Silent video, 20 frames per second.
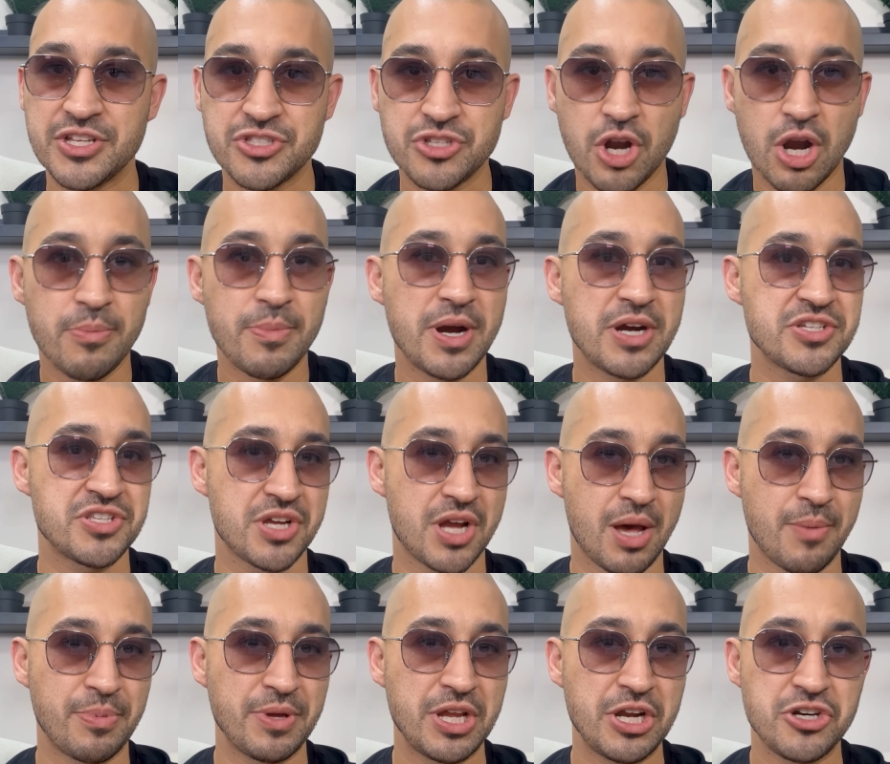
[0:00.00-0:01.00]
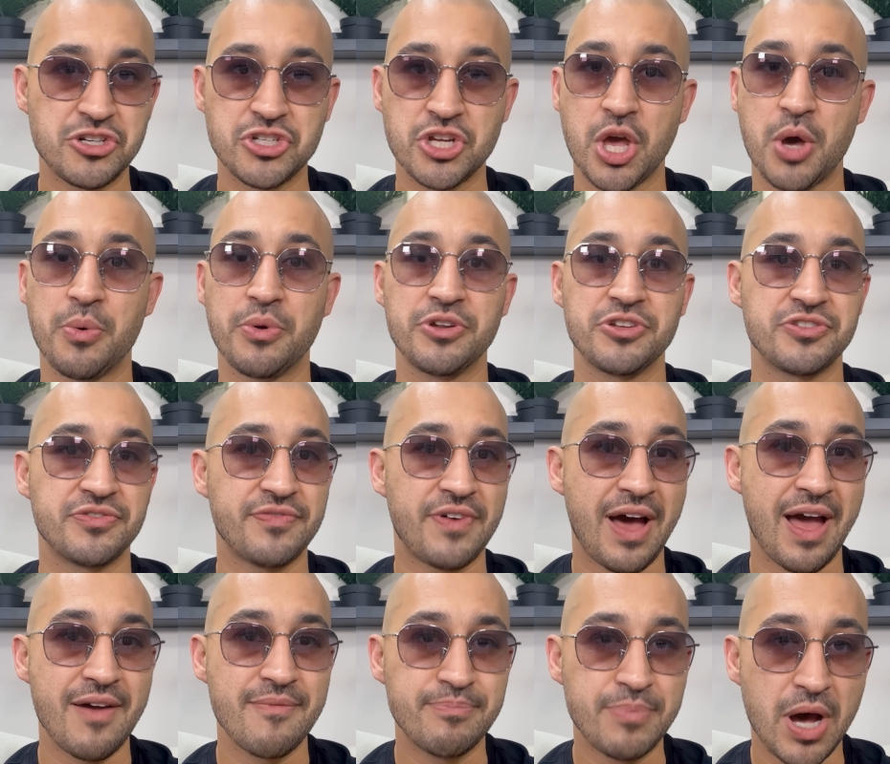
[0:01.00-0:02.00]
Starbucks a couple years ago when it was
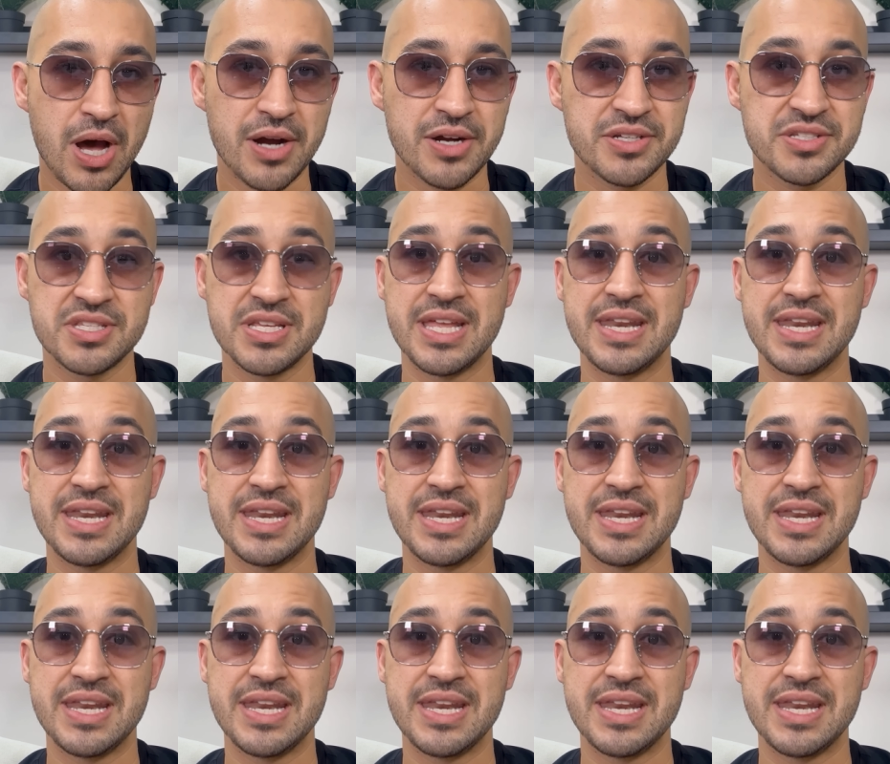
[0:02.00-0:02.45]
five bucks,